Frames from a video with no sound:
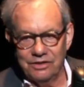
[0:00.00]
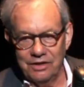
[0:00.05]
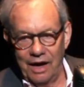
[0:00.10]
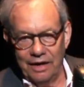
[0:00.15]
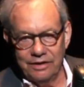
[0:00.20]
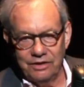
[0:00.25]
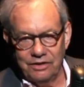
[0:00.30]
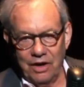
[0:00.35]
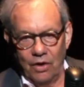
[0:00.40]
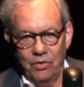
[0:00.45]

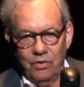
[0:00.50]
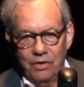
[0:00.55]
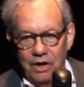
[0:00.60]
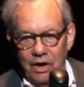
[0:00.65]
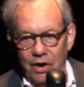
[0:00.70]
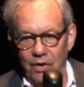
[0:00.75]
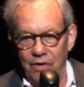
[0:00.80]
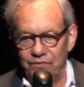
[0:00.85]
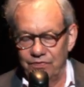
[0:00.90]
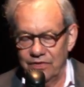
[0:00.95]
I don't
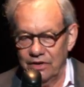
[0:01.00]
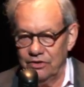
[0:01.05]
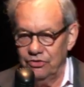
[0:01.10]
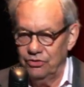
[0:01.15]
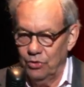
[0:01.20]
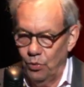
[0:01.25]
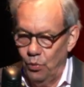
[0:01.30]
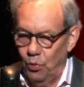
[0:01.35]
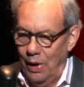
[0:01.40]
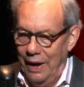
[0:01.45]
know if
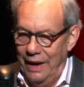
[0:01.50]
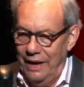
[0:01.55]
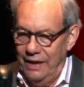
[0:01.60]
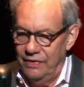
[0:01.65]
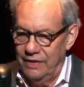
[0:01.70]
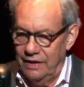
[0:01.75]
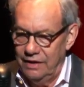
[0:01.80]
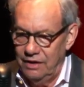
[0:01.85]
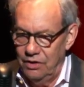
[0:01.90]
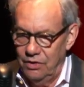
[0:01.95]
there's a way
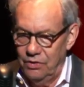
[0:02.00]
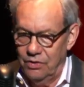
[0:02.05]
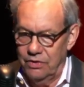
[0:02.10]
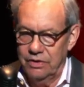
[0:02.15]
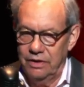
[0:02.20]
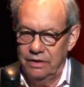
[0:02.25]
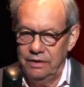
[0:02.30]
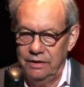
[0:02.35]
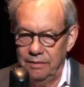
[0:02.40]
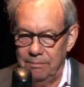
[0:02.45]
that you
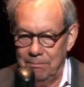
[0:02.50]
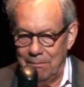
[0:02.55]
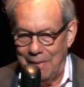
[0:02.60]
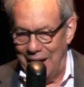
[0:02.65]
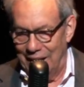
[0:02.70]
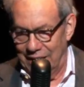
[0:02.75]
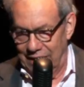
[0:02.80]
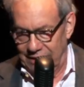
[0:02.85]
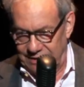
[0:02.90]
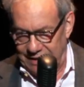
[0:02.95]
could
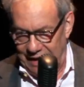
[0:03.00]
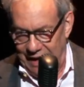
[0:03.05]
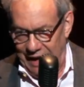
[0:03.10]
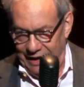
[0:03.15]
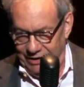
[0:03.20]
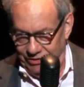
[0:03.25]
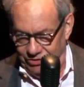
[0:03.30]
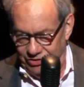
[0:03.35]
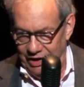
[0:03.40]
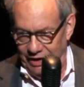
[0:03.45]

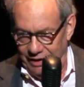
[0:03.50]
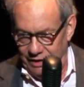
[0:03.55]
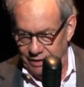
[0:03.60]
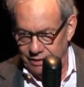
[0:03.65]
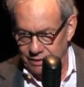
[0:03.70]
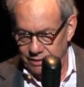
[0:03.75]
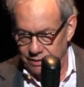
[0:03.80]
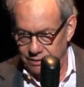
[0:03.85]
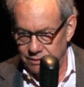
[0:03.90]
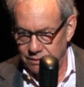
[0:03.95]
monetize it.
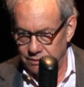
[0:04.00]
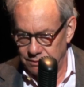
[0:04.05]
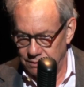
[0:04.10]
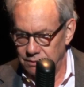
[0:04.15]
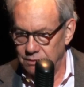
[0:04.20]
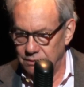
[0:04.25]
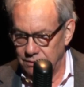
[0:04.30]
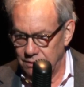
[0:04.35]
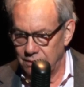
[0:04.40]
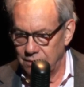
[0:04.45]

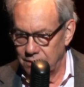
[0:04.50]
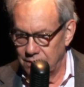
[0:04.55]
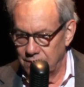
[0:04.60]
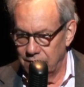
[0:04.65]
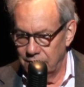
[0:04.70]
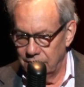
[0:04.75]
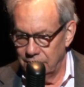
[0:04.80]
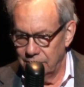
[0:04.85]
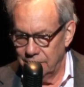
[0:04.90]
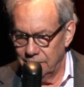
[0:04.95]

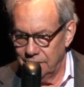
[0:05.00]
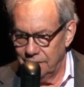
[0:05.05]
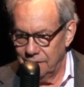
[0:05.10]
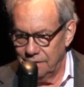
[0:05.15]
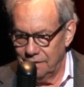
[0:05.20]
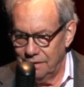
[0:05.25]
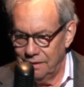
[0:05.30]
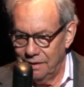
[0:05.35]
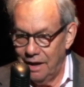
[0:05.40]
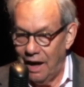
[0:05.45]

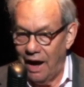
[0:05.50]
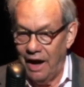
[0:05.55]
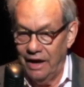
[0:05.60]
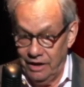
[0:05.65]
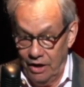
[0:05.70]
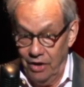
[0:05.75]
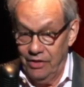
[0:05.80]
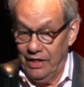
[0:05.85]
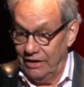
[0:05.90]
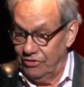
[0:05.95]
I
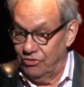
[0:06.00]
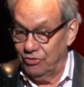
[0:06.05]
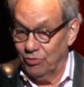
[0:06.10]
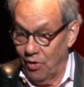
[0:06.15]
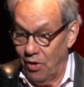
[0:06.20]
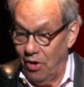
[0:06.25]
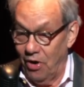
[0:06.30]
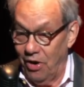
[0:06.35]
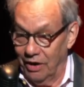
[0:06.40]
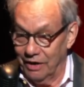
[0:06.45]
know that's
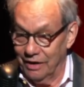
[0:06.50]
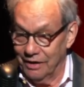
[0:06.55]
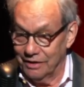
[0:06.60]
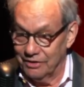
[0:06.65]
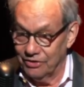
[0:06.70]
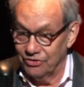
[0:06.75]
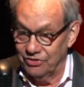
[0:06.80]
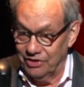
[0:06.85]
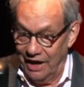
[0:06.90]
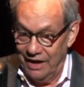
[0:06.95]
wrong
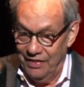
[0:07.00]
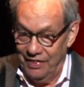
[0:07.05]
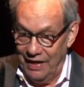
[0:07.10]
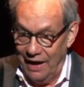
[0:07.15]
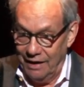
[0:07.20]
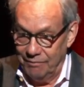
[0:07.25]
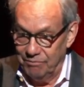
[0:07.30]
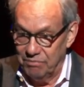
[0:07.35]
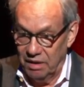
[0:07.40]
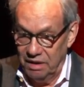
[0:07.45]
to say
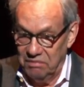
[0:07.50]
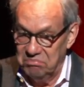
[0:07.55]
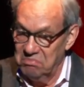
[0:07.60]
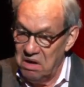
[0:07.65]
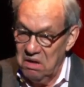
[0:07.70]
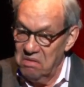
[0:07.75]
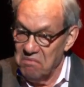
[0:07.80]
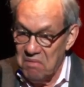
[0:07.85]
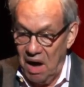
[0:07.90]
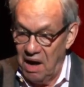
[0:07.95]
that, but
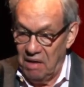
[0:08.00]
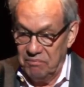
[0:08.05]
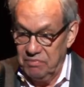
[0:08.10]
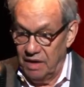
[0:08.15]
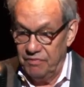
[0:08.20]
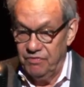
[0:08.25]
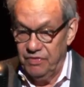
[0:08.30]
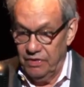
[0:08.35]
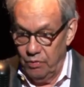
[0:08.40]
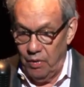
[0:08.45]

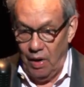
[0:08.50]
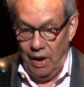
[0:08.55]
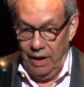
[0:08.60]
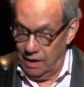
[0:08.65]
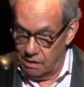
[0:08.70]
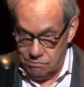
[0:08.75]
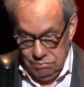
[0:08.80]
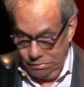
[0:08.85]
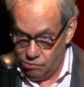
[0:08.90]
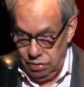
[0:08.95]
if you want
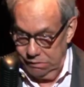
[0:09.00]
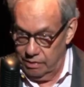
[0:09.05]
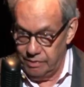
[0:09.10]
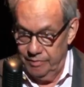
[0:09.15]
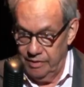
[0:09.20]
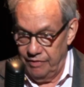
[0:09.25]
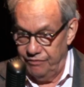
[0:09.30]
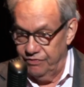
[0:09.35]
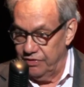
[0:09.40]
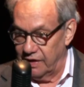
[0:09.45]
to, I
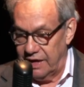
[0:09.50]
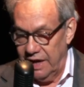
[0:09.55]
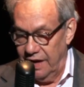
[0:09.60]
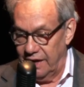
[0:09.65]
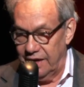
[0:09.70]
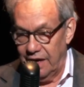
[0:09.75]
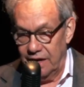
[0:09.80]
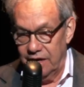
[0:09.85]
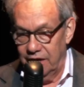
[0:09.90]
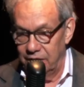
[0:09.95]
mean, if you
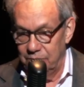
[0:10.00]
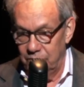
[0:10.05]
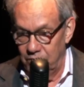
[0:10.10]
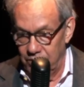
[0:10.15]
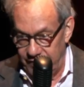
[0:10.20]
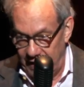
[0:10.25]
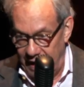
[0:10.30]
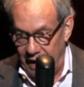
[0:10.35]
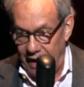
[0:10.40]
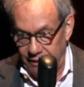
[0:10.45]
can't get her to
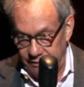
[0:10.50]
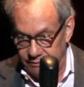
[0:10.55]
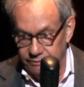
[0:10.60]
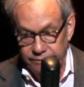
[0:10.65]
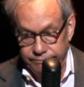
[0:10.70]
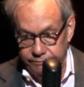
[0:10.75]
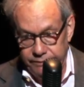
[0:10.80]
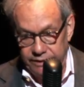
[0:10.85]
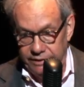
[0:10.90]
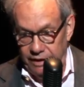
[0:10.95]
move
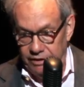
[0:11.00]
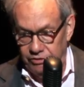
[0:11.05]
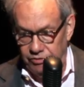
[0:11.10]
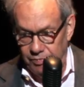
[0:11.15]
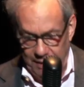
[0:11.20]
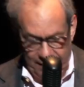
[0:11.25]
out, at least